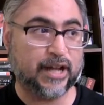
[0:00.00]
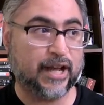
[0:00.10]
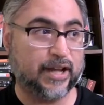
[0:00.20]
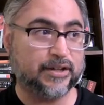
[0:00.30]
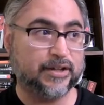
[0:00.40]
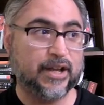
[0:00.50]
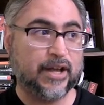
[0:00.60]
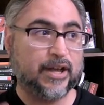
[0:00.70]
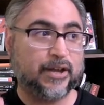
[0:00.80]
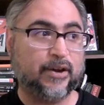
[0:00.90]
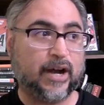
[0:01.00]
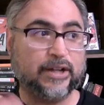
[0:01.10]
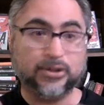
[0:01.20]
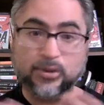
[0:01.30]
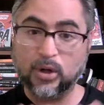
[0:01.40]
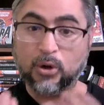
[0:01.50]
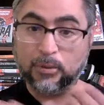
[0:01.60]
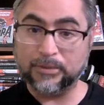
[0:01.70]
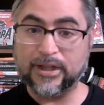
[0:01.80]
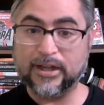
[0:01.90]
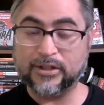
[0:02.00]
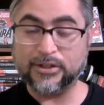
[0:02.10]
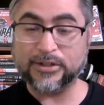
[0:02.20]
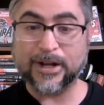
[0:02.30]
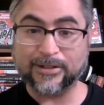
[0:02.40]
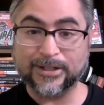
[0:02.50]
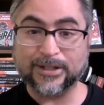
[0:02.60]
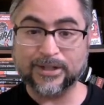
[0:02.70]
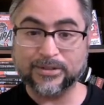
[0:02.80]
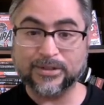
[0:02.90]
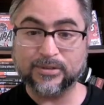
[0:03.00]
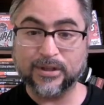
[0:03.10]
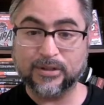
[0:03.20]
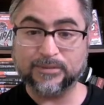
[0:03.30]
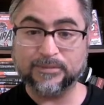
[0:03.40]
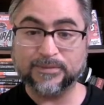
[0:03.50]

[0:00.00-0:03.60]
and you know, I do hope that your channel continues to grow.